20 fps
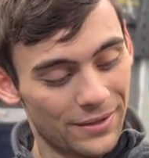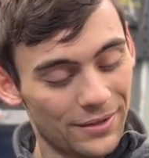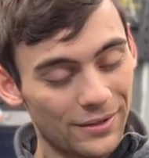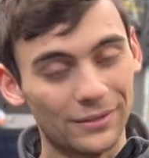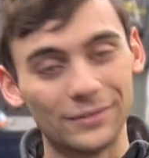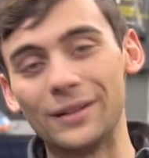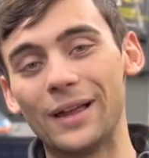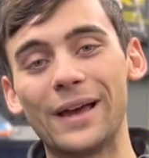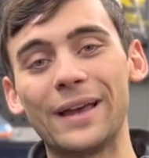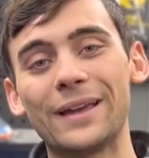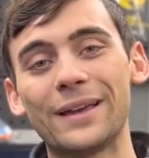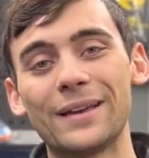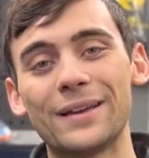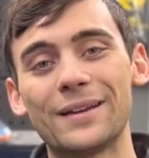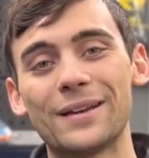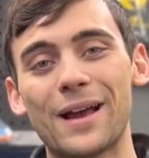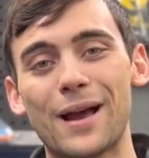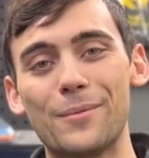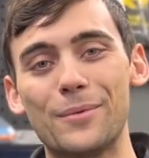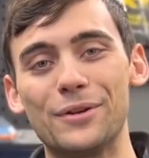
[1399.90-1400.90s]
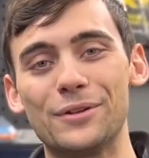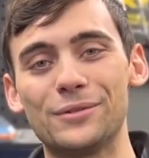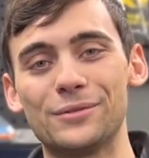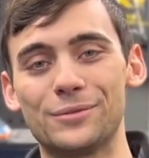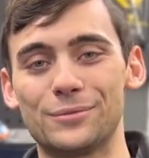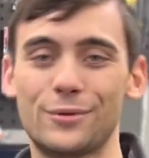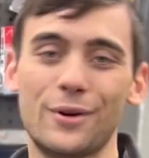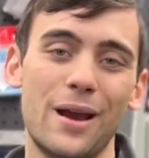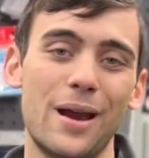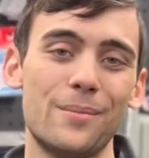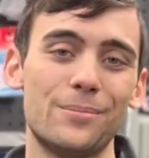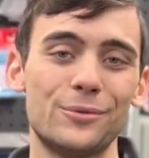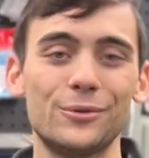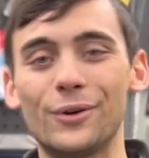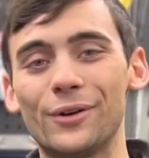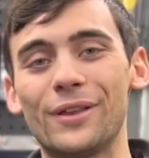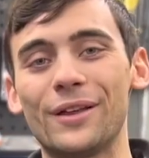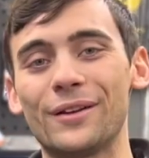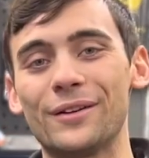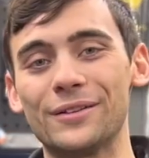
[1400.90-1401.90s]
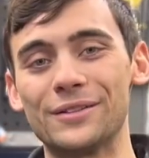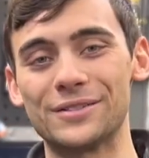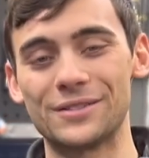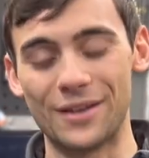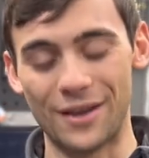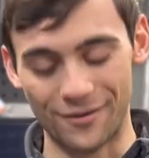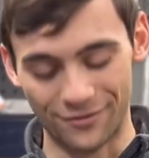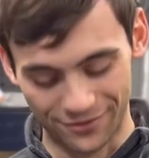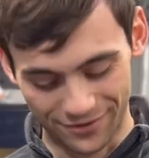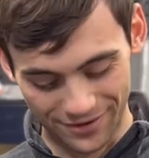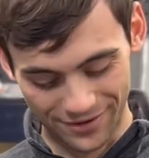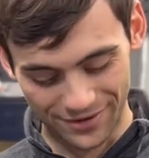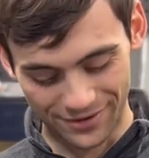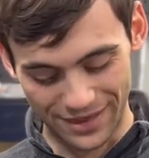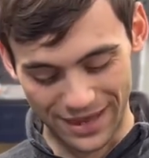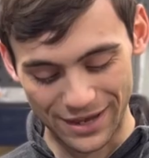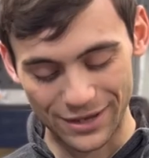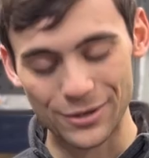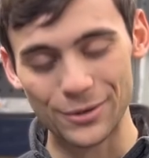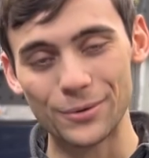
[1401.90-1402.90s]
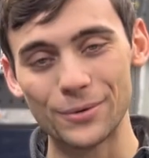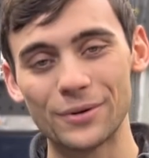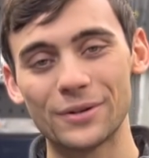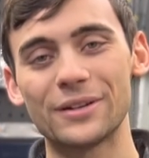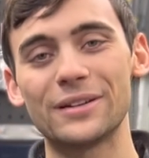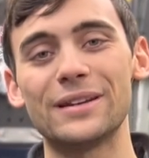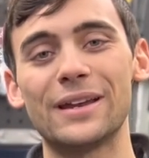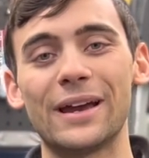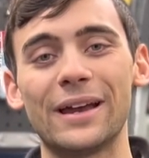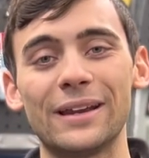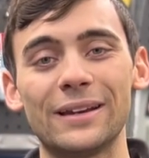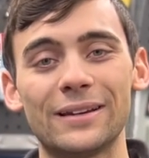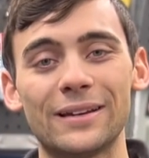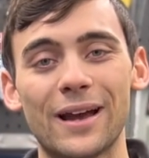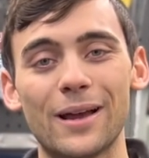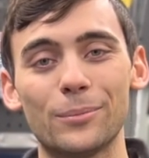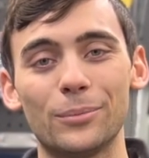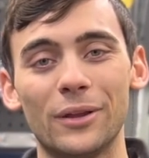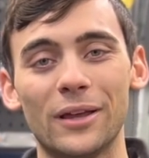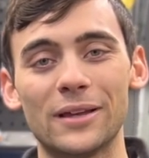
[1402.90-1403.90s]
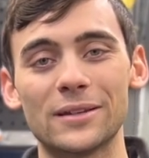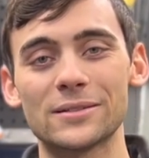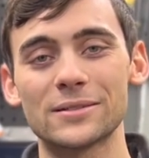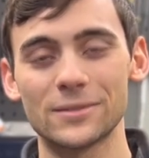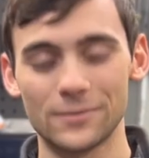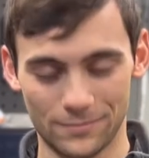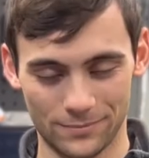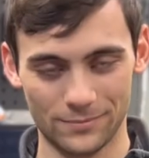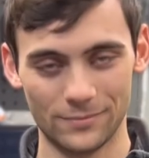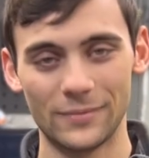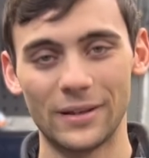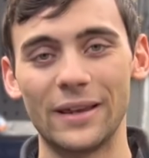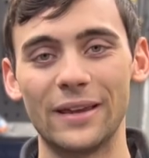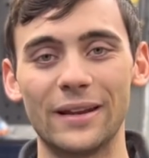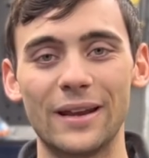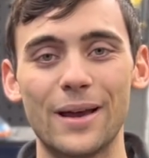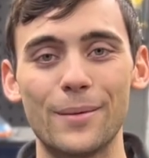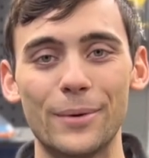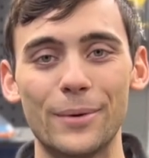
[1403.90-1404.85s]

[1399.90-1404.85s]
Like, comment, subscribe, do all that good stuff. Thank you, good night, God bless, and I'm